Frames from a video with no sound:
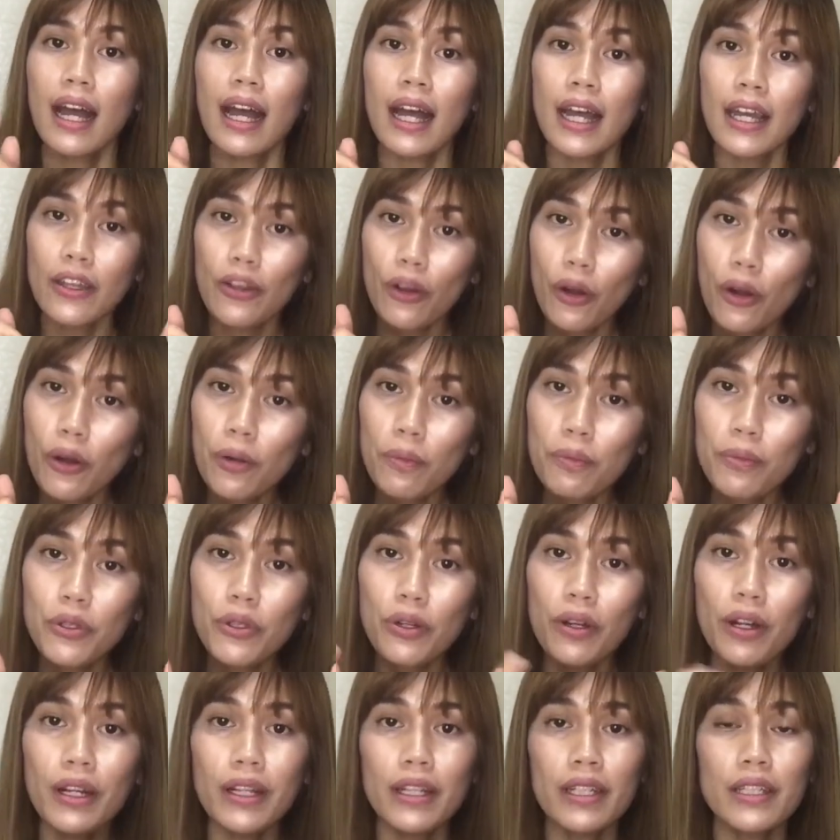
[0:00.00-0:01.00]
I hope
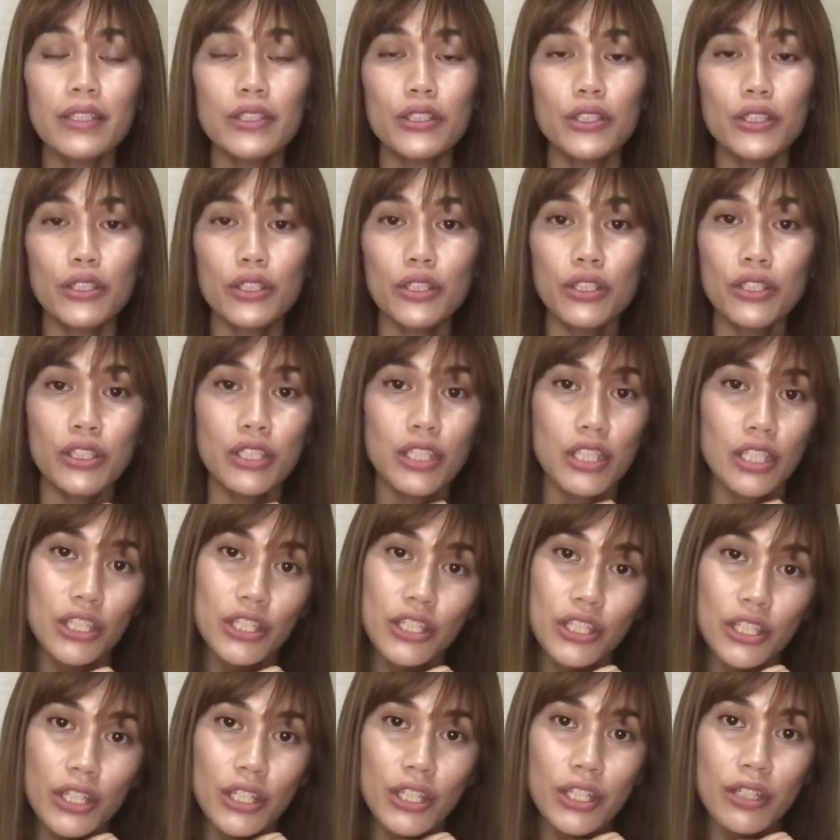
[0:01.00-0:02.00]
you are in good
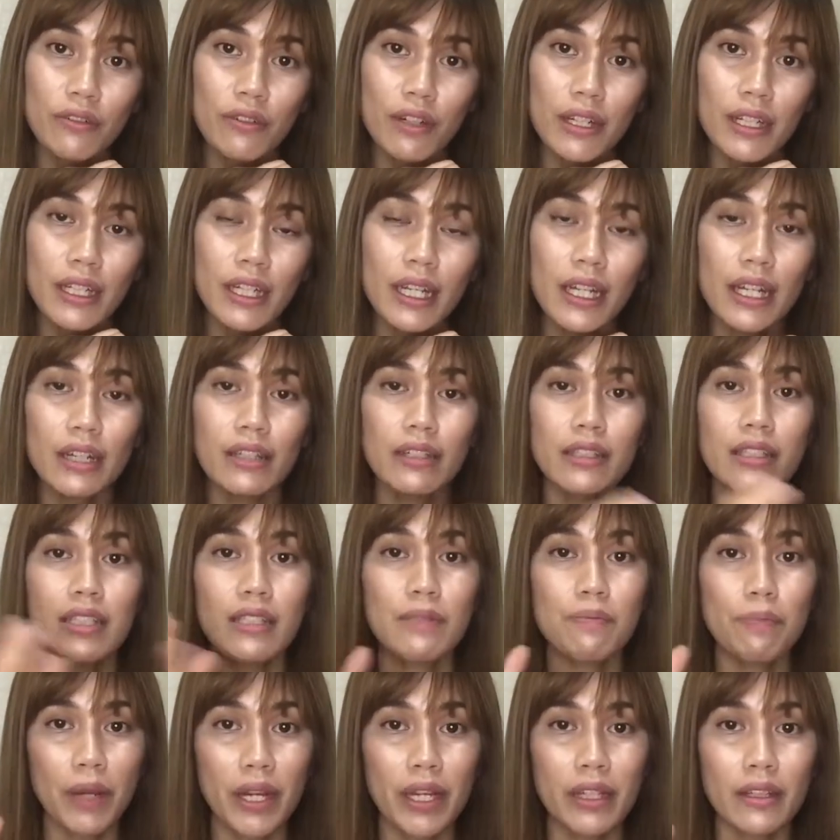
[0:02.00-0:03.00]
condition right now
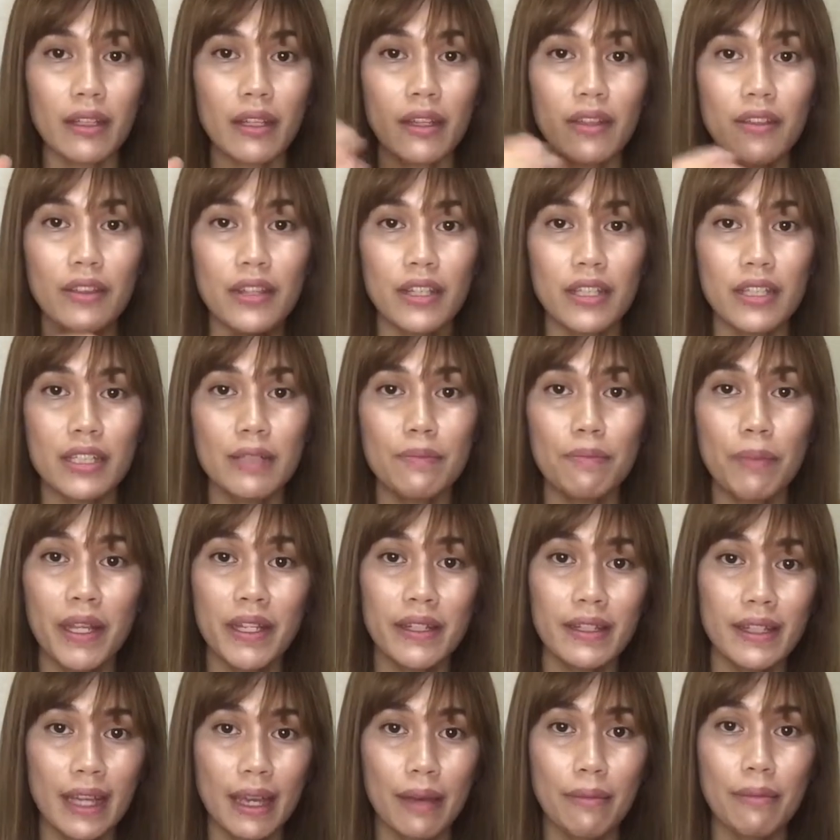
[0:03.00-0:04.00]
despite this
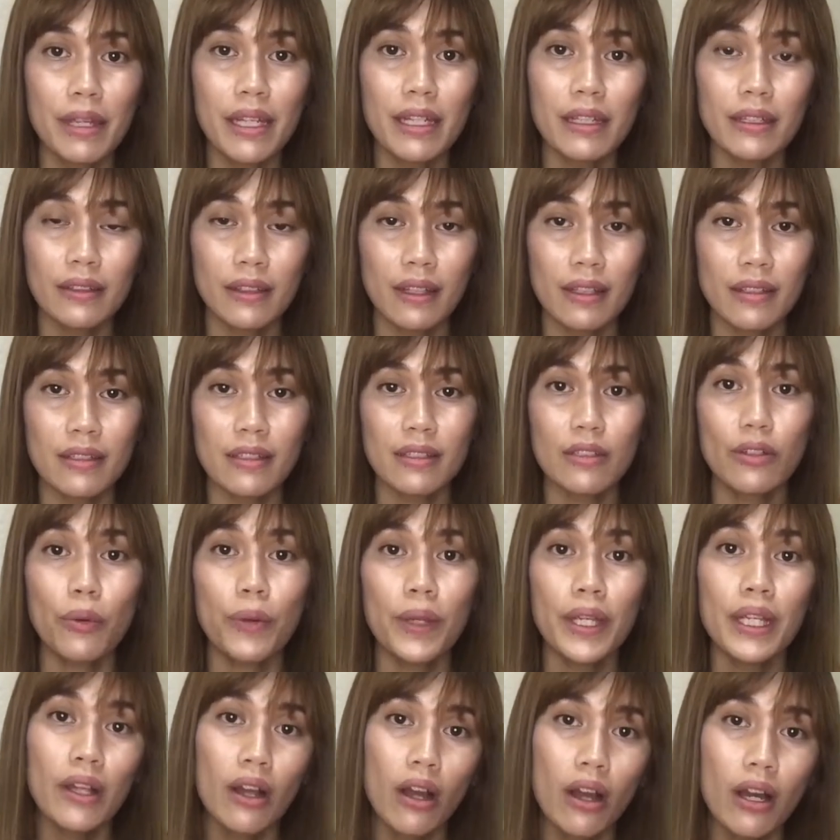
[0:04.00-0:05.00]
pandemic that's
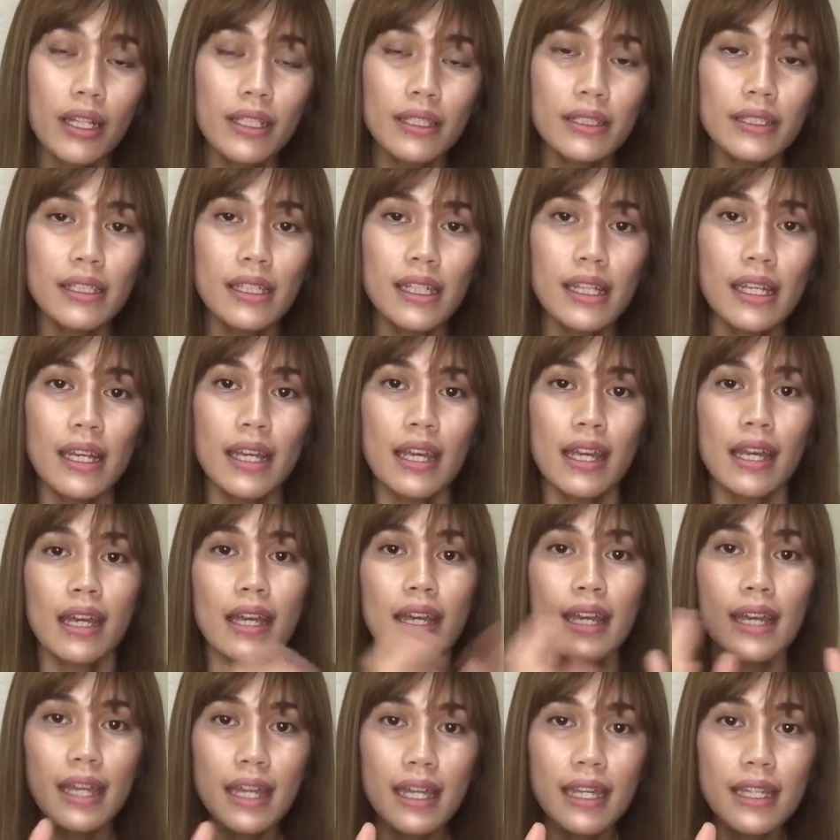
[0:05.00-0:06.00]
going on.
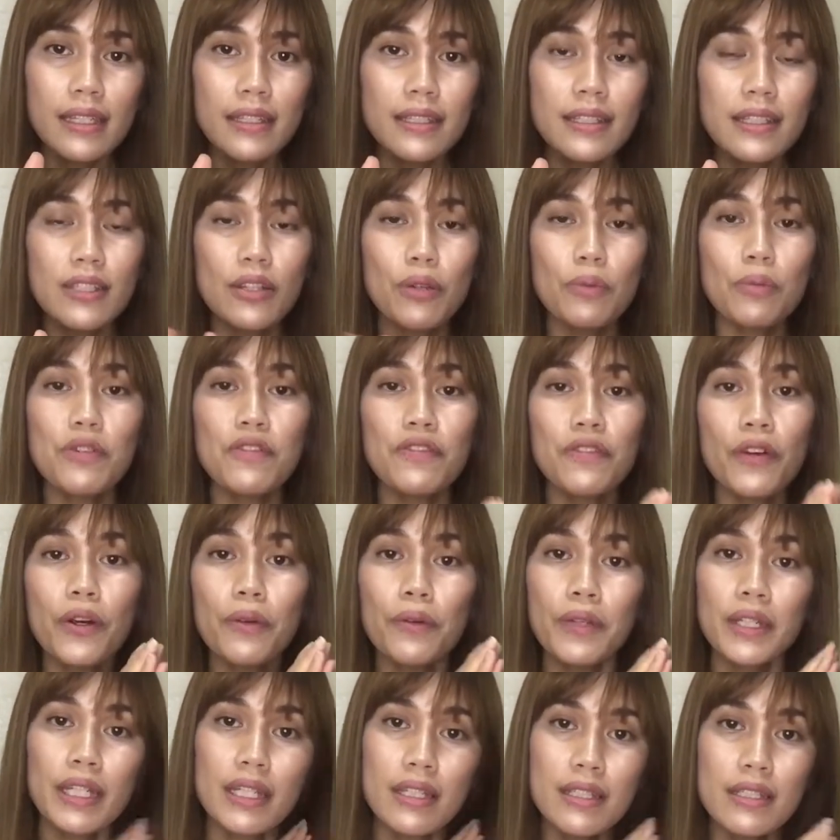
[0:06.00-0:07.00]
And so before
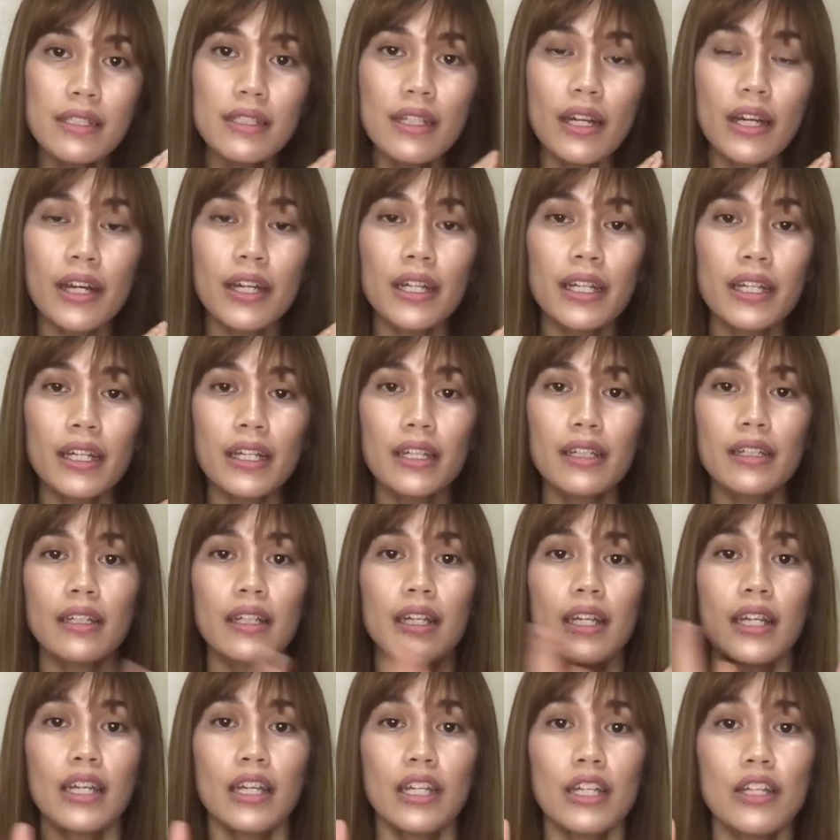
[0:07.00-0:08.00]
we get started,
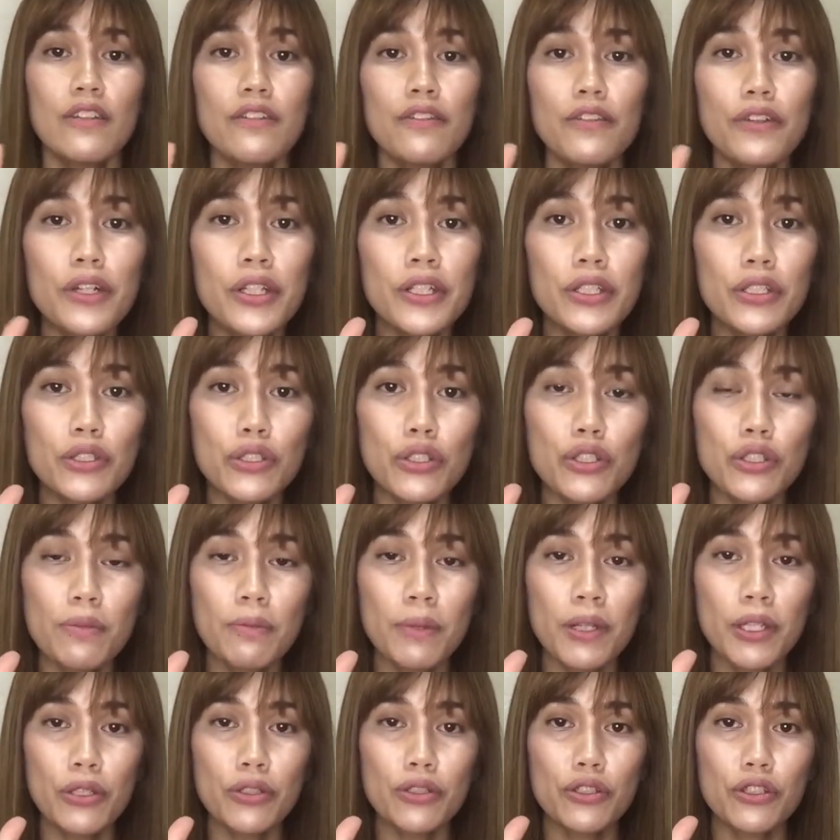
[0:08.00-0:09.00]
if you are new to
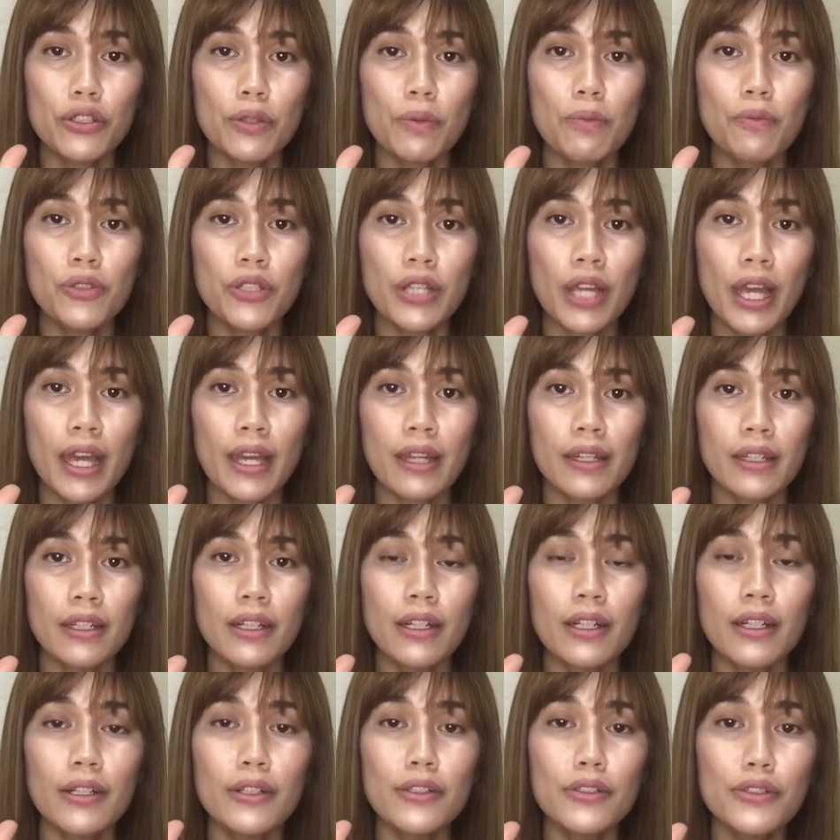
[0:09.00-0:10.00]
my YouTube
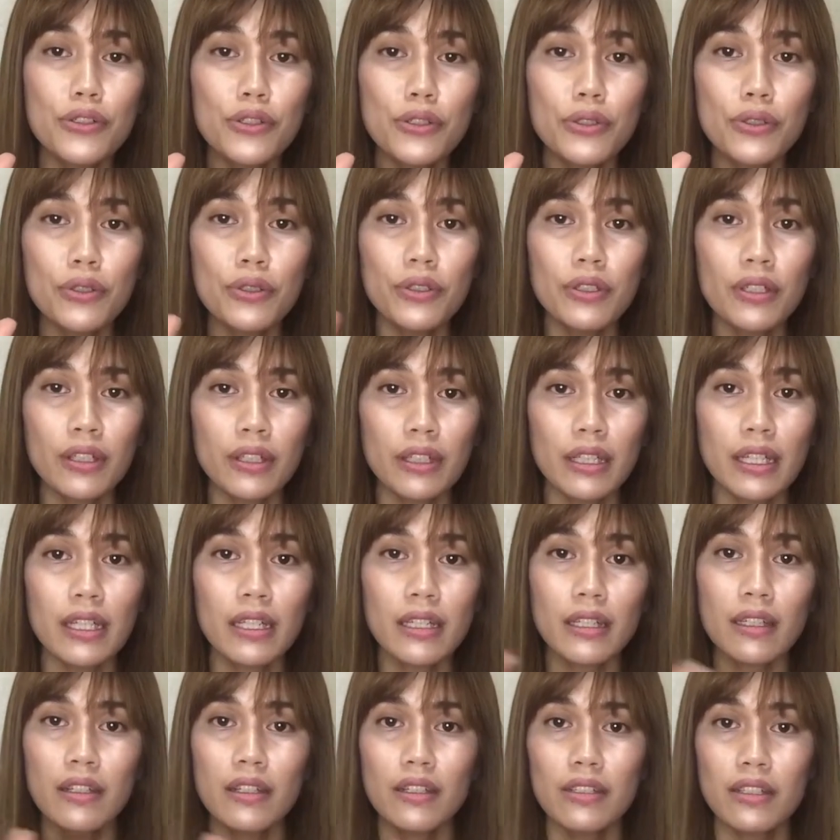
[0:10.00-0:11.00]
channel, do
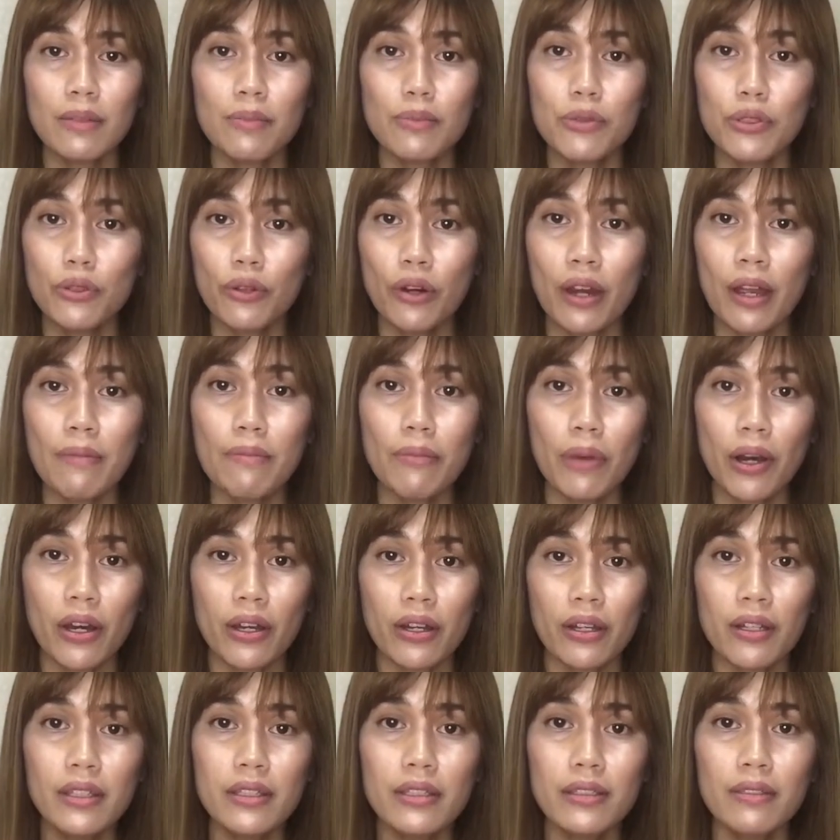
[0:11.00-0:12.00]
click the subscribe
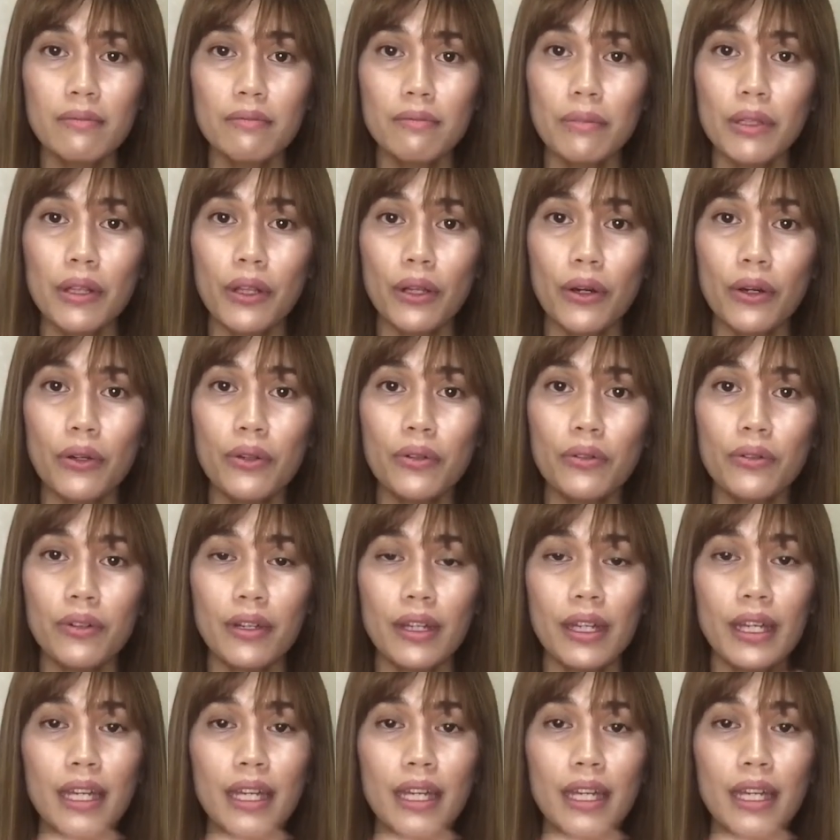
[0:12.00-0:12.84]
button below